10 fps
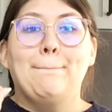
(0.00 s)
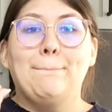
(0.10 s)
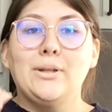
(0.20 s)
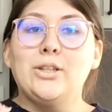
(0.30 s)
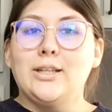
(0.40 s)

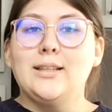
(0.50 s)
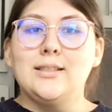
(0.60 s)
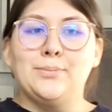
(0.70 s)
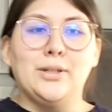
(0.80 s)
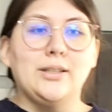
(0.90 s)
But look at
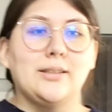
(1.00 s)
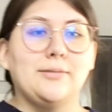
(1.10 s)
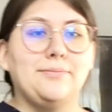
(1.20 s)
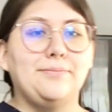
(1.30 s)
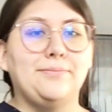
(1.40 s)
this book.
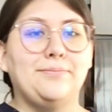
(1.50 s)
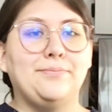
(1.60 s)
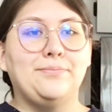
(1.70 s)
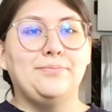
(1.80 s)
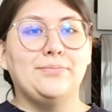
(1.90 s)

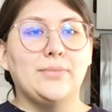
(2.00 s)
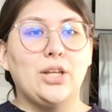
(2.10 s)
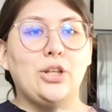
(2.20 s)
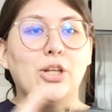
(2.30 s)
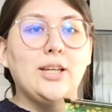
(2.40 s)

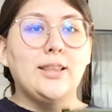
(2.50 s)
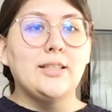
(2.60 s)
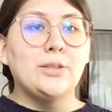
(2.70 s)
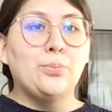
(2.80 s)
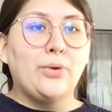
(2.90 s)
Look at the
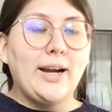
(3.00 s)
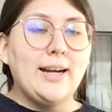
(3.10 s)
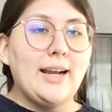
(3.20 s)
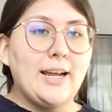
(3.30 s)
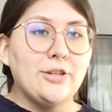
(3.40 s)

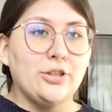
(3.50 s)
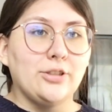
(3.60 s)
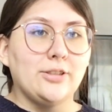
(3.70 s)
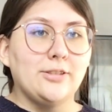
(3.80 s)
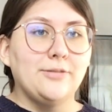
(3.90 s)
sprayed
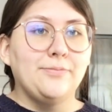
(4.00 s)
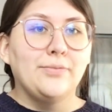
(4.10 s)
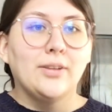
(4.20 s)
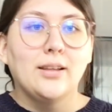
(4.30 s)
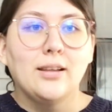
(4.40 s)
edges
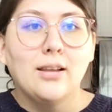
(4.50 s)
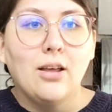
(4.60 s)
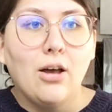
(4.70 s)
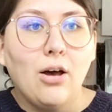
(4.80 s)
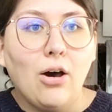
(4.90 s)

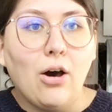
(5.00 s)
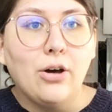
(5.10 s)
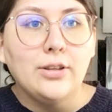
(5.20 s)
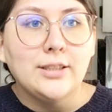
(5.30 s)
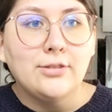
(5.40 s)

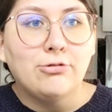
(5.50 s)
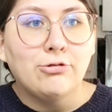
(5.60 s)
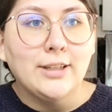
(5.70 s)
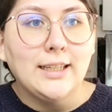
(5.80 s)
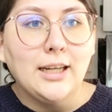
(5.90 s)
on this
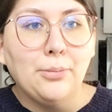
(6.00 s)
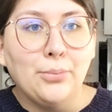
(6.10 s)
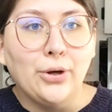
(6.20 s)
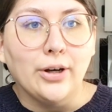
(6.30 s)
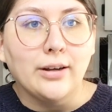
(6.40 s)
freaking
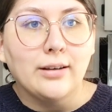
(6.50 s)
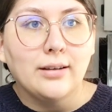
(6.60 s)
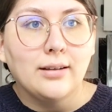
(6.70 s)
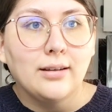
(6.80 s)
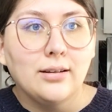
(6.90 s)
book,
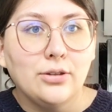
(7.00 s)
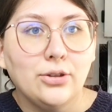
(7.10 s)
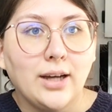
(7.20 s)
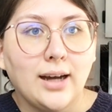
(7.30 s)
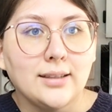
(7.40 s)
you
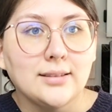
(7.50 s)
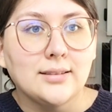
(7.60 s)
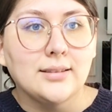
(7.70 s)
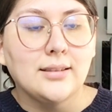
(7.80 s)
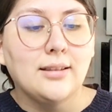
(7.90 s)

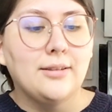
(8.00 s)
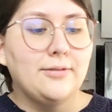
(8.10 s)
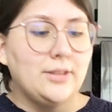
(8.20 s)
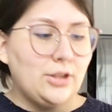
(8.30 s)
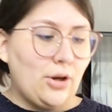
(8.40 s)
guys.
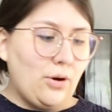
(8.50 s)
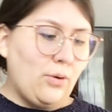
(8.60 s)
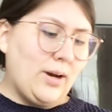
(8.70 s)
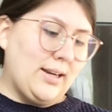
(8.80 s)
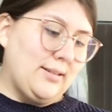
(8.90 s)

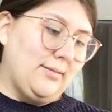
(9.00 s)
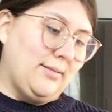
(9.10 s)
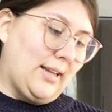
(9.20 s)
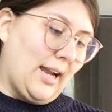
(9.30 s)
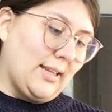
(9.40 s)
So,
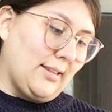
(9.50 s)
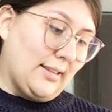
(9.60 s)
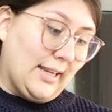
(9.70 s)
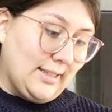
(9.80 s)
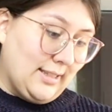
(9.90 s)

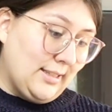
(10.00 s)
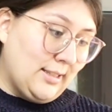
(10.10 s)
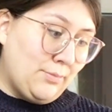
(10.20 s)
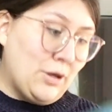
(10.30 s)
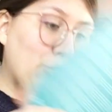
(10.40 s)
like I said, this is a
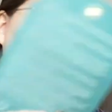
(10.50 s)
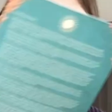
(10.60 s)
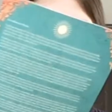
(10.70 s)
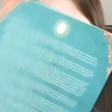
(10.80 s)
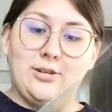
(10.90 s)
special
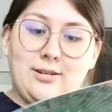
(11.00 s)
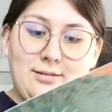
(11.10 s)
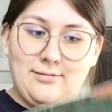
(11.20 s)
edition.